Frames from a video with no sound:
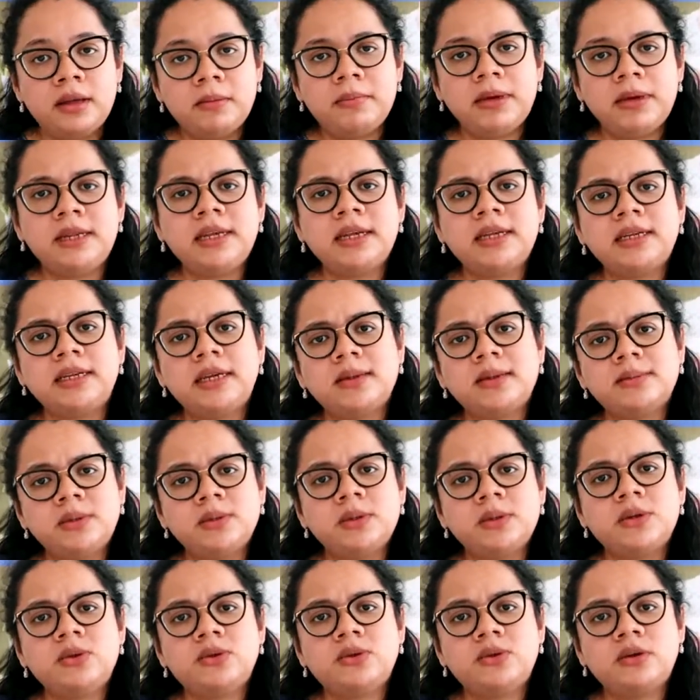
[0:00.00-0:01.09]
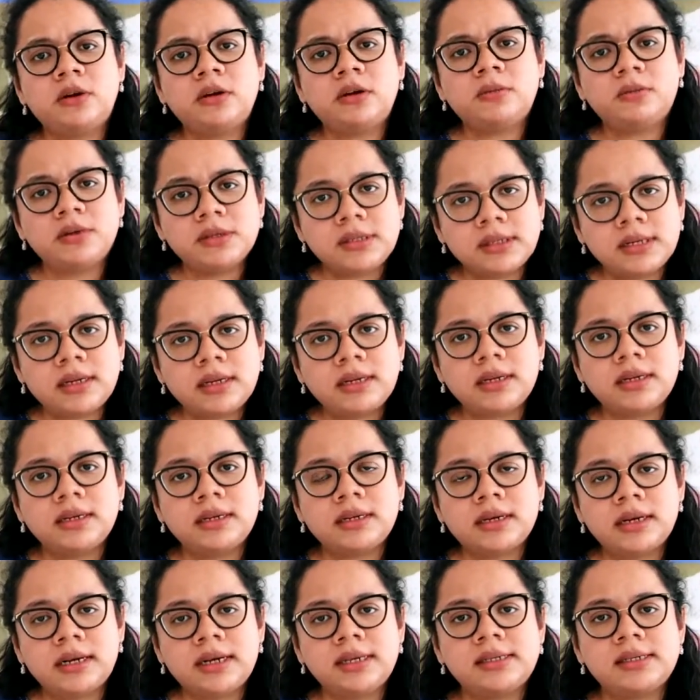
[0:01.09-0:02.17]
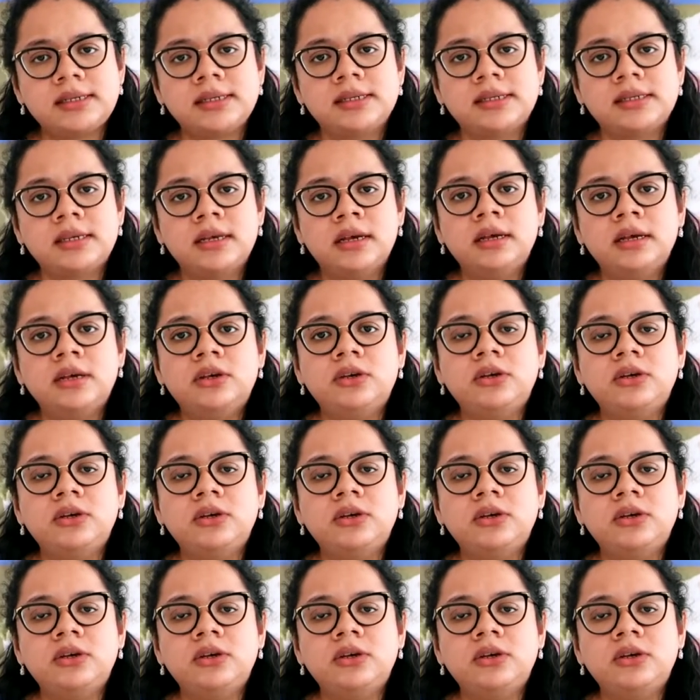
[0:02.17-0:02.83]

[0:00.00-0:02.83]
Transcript: Many a times when you do not present in crisis,